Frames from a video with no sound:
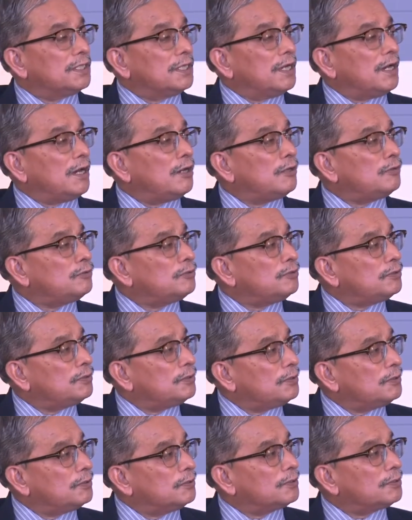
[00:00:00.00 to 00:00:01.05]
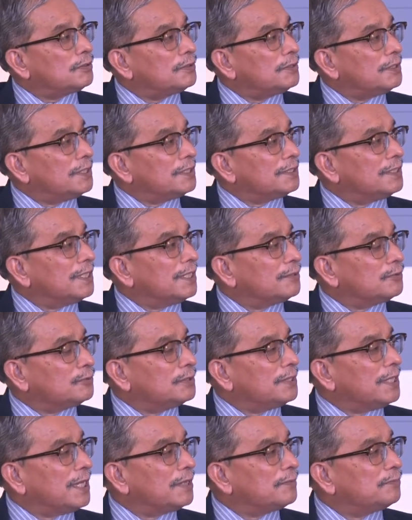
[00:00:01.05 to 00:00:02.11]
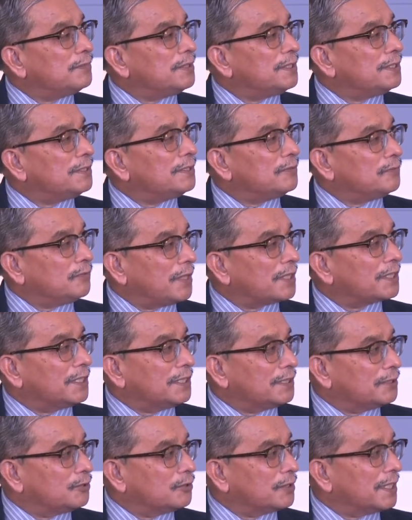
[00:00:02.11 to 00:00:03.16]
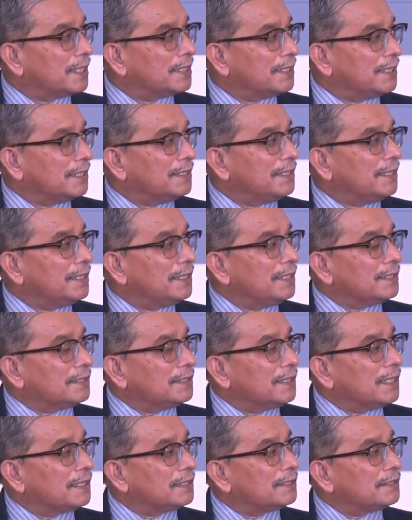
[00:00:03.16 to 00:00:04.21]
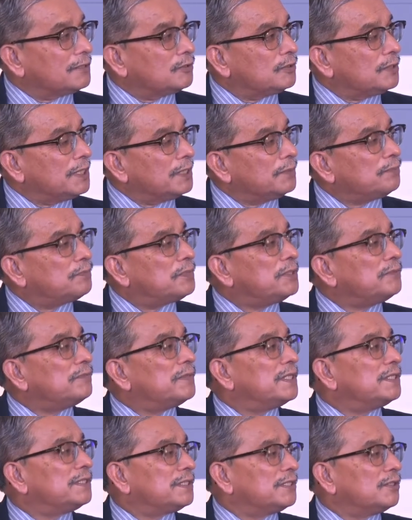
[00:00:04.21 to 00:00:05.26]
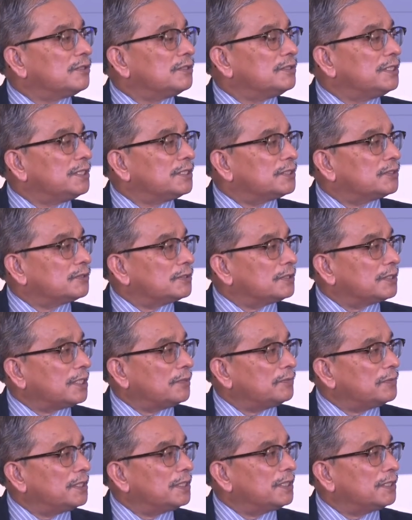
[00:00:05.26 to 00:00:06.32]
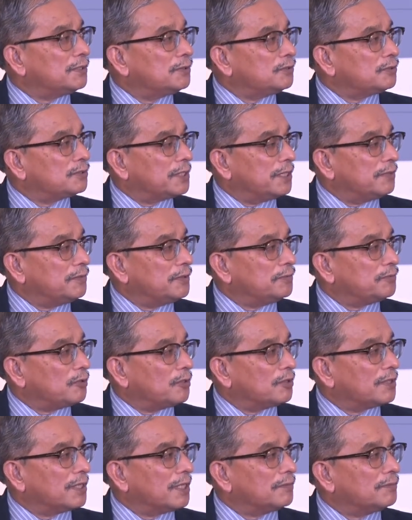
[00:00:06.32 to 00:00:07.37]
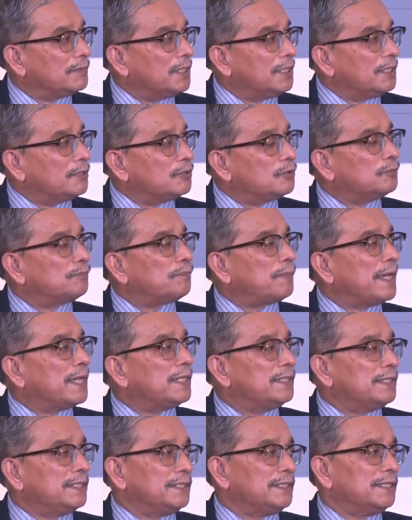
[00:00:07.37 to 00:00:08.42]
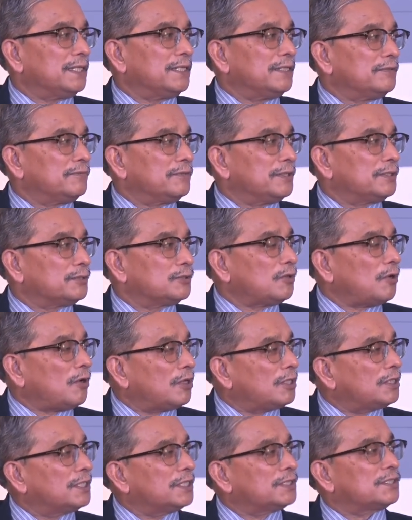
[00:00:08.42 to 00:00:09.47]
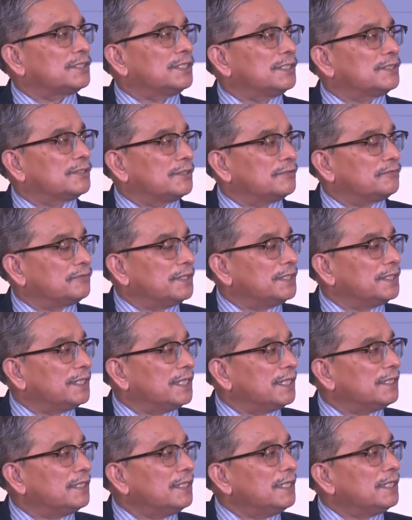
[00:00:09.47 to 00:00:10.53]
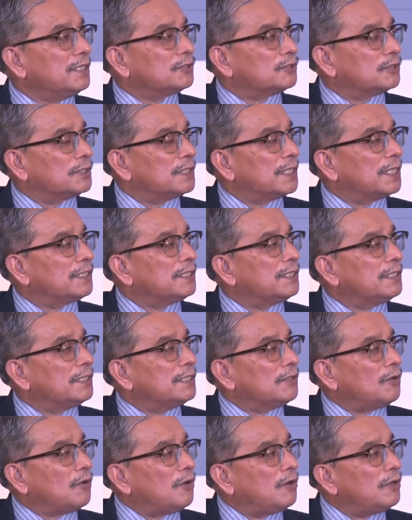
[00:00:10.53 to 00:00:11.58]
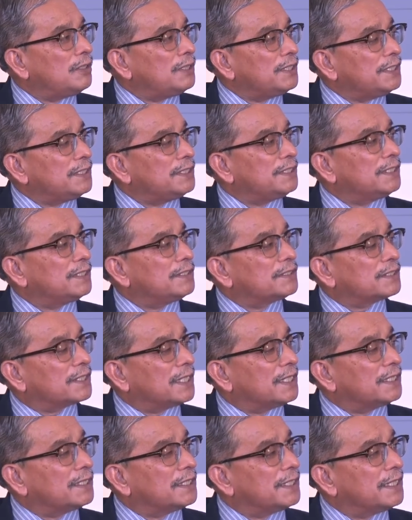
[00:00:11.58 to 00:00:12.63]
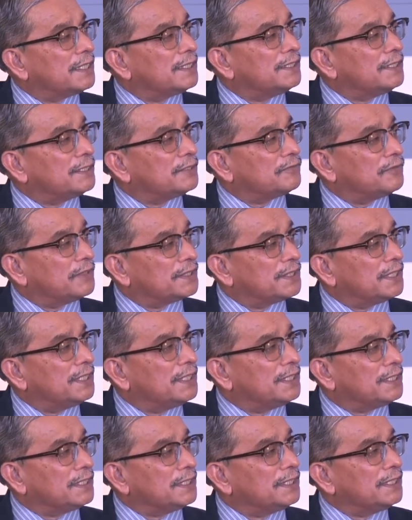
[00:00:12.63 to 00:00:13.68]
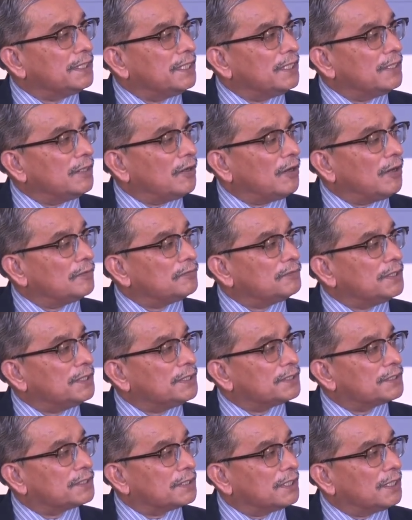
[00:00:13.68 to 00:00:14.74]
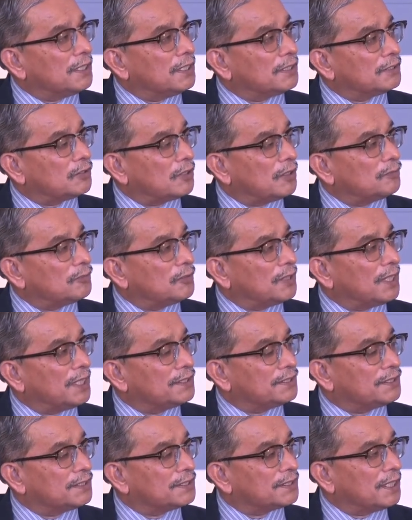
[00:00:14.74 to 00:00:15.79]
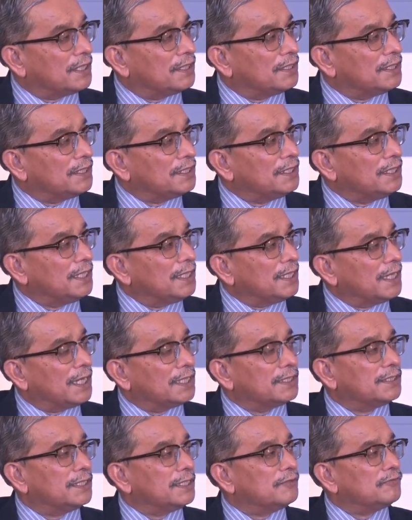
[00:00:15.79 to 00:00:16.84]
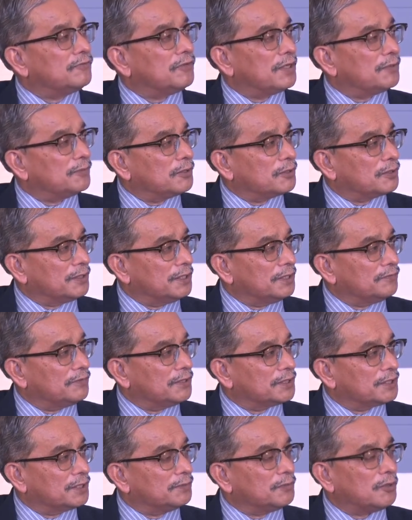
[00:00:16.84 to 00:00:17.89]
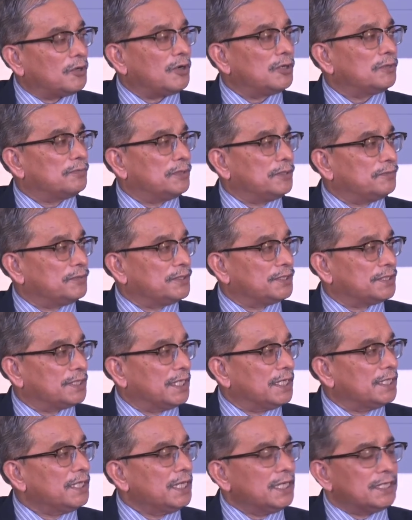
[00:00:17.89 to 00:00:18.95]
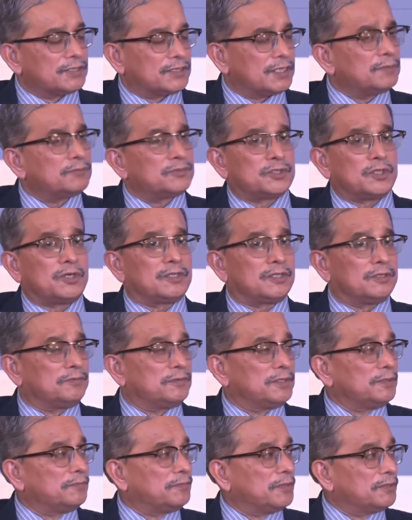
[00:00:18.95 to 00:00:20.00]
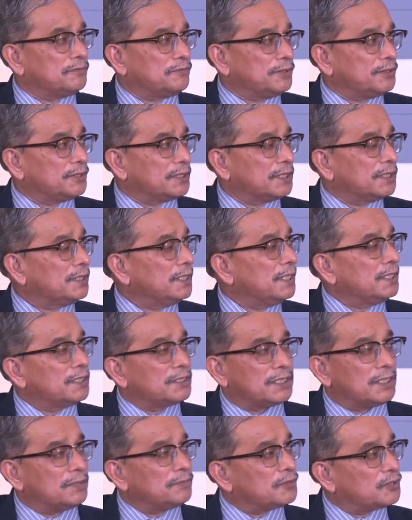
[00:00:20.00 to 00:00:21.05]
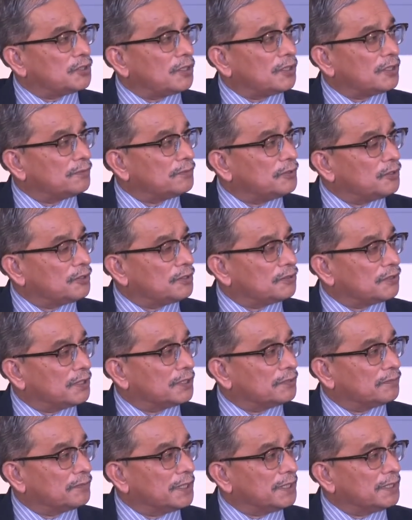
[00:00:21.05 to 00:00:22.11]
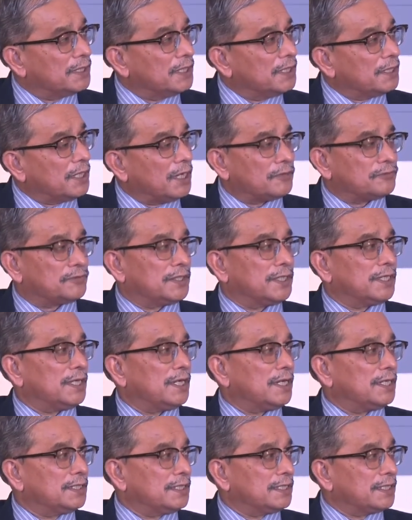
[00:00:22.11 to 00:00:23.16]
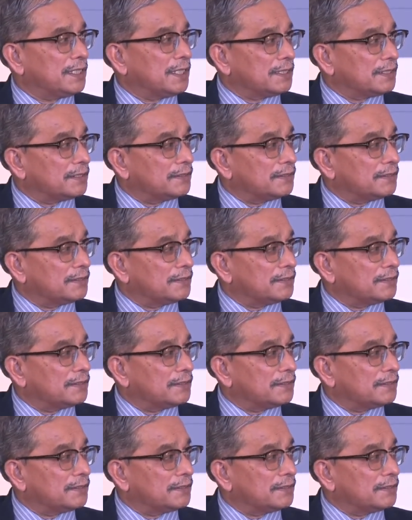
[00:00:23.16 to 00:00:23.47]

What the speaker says: how do you look that we have been working together that to implement this Tamil Nadu STEMI program to pan-India level, to all the states of India, so that all Indians can get this facility of this thrombolysis early and then pharmaco-invasive or PPCI, some sort of reperfusion, some sort of good treatment after a heart attack.